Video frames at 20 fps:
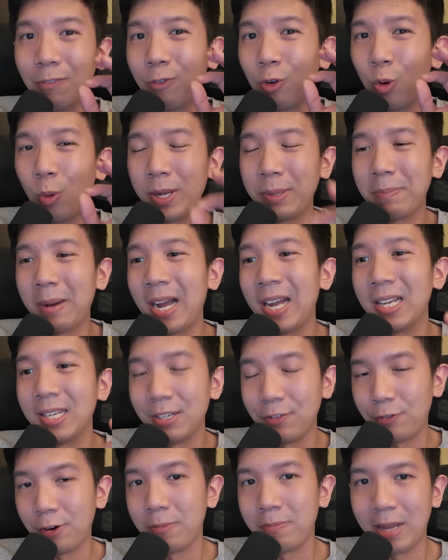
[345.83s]
going by a
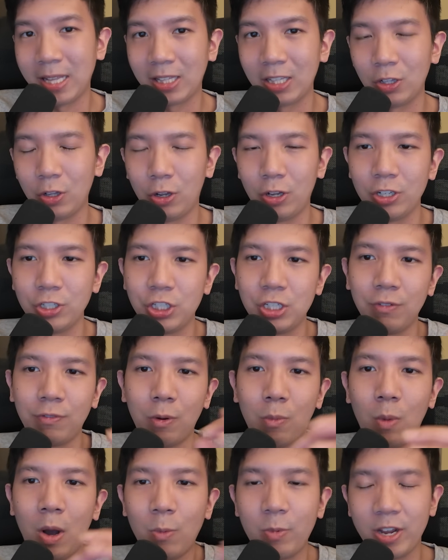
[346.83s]
different methodology
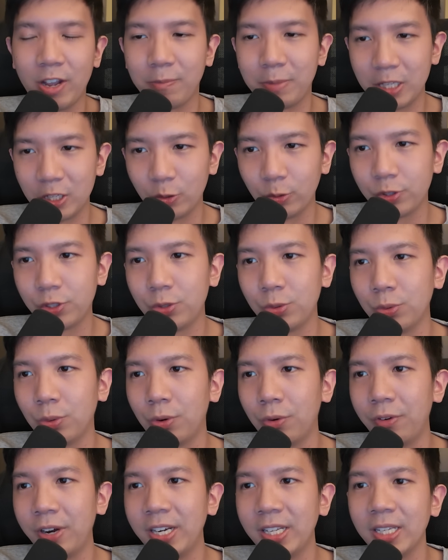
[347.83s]
from what we have been used to
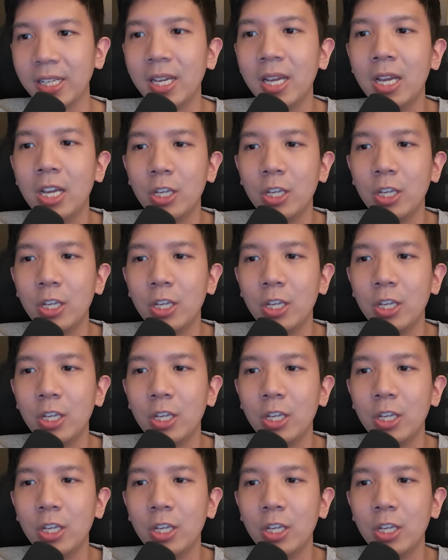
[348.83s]
already.